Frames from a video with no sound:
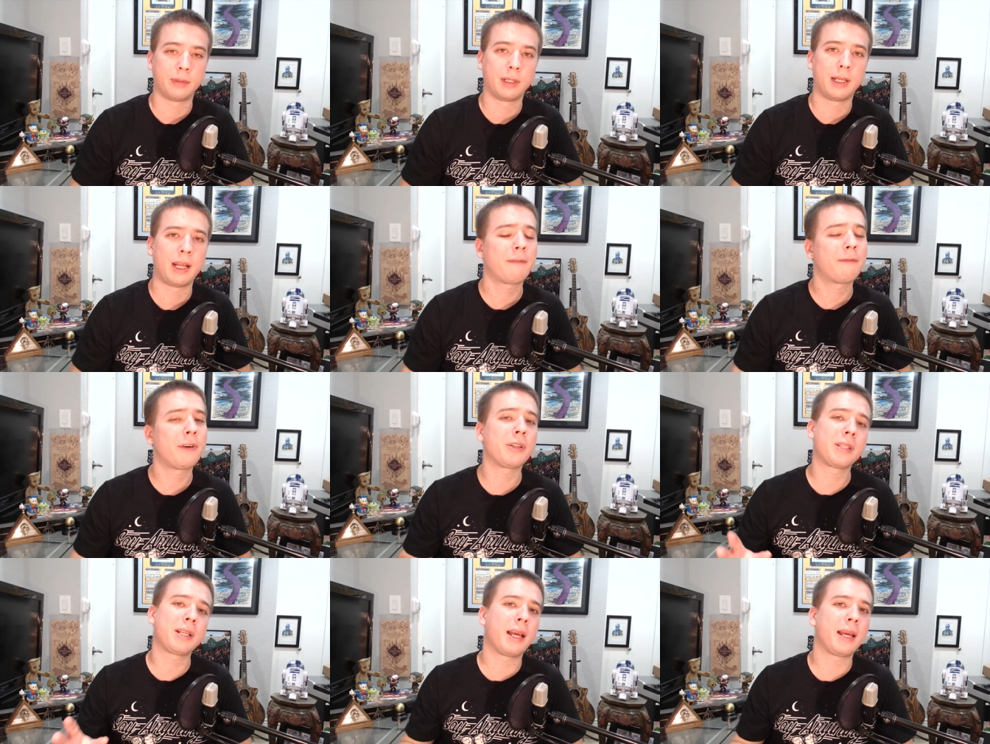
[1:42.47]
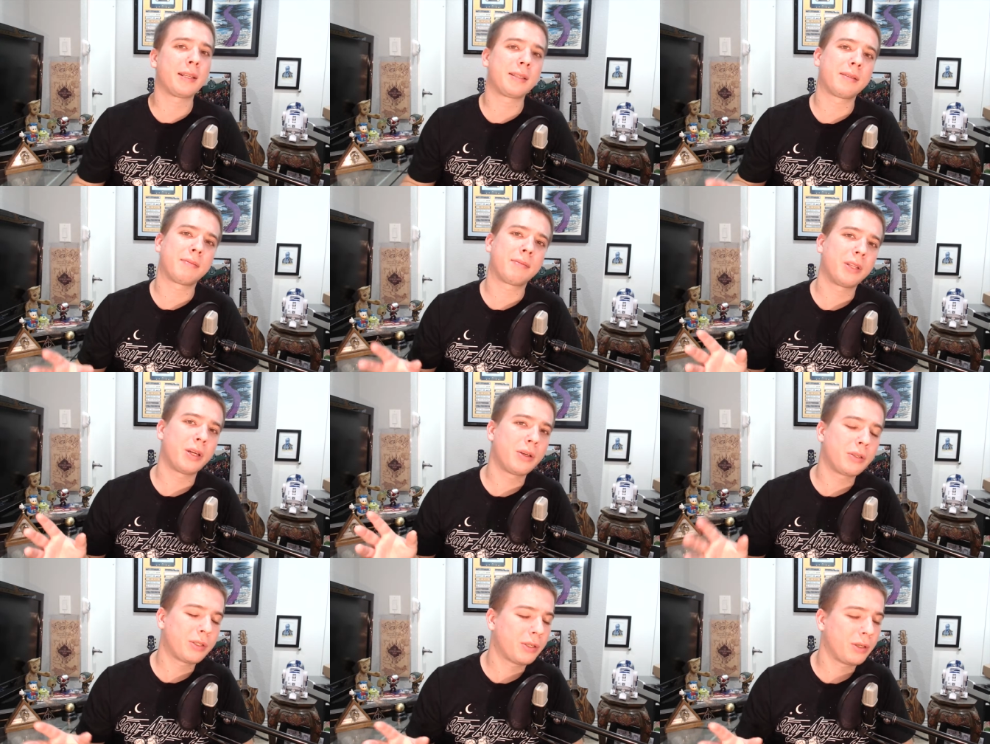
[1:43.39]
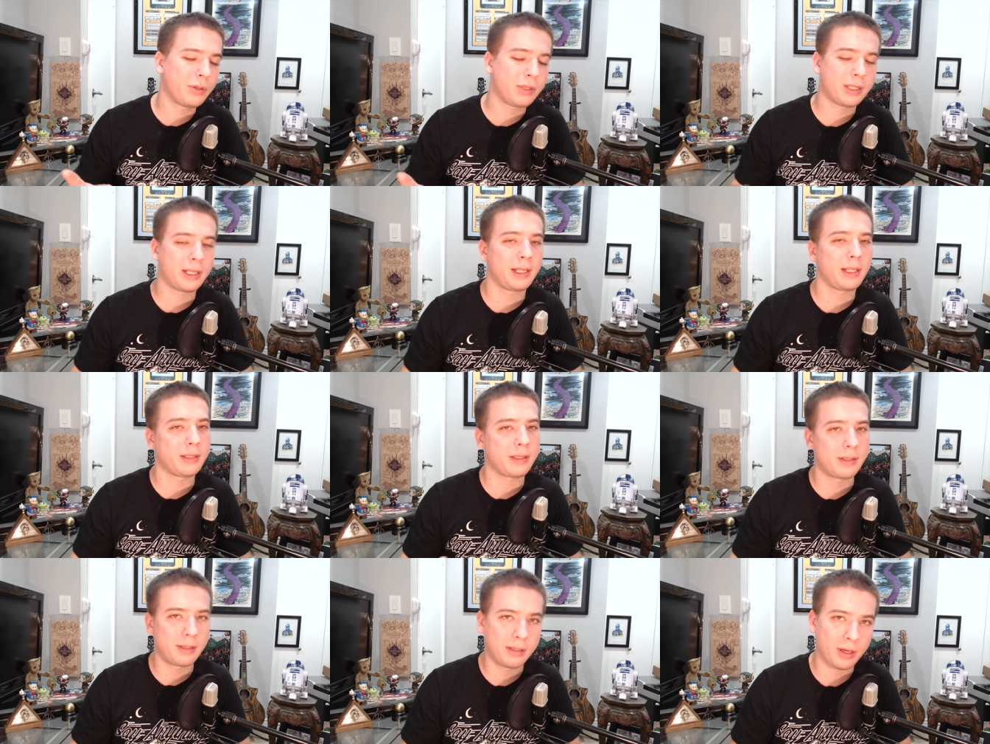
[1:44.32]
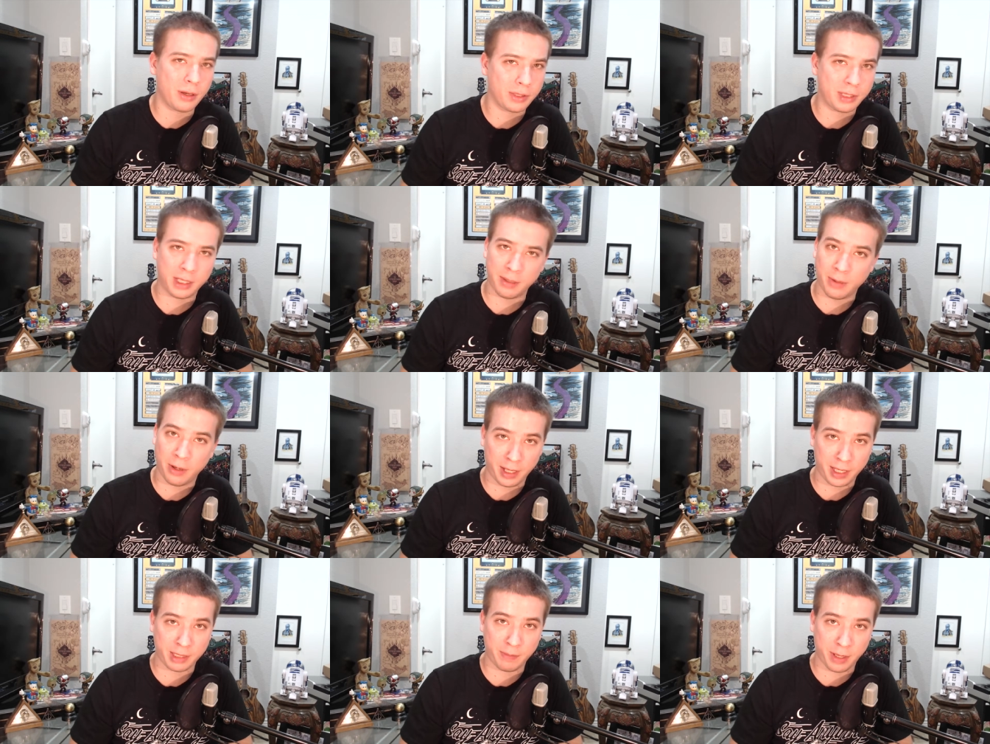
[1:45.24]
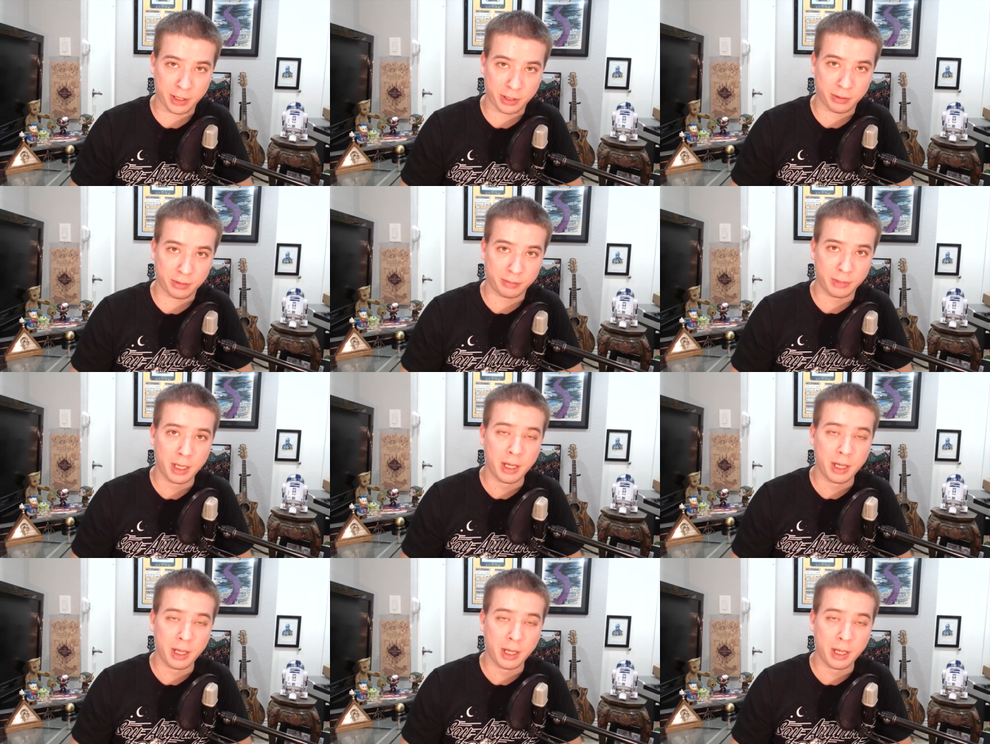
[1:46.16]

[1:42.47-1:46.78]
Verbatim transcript: Now, at first glance, those two scenes don't seem all that special,